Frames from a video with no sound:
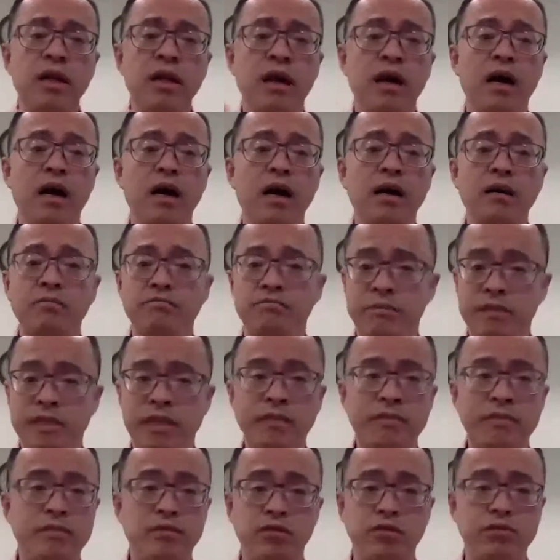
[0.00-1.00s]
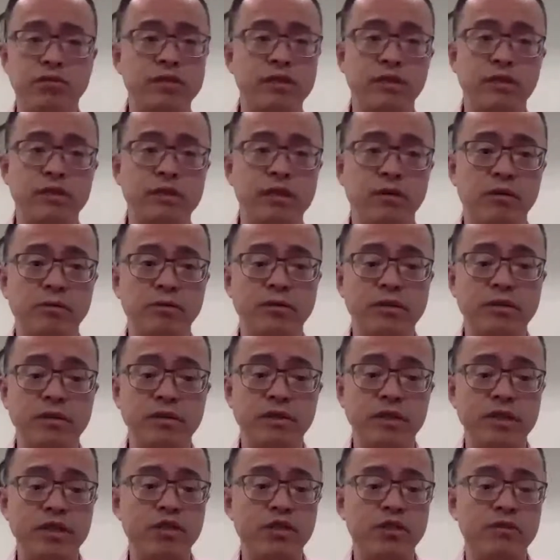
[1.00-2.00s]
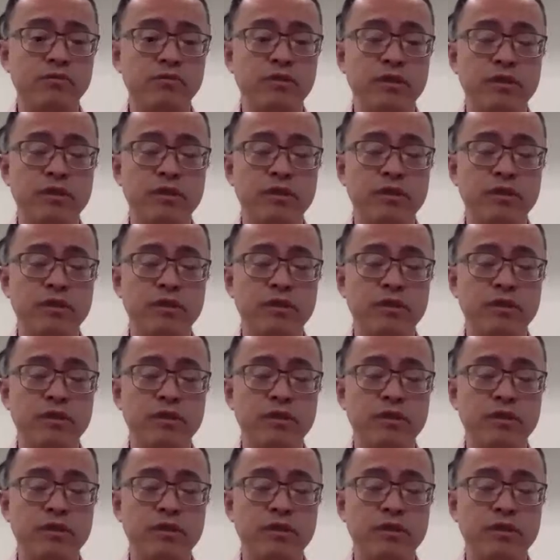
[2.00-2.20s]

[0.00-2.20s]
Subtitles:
and that shows in our presentation